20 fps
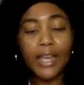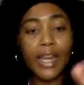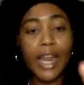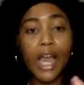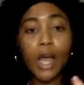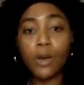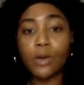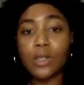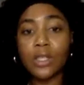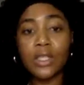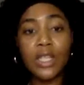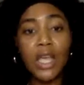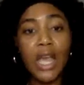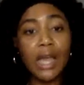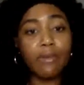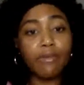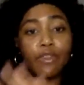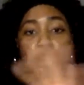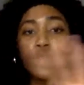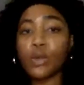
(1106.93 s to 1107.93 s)
Now is the
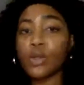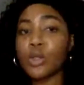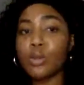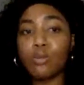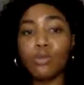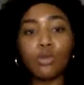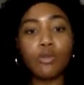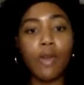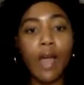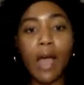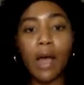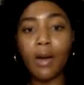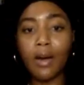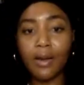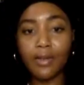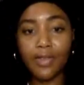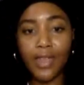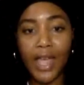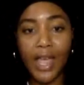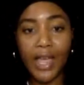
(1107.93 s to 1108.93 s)
time for you to move out
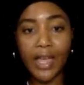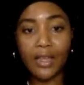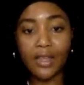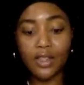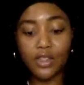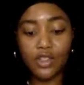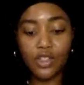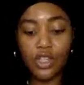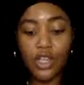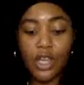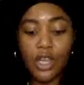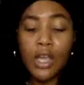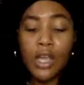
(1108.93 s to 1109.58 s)
of that energy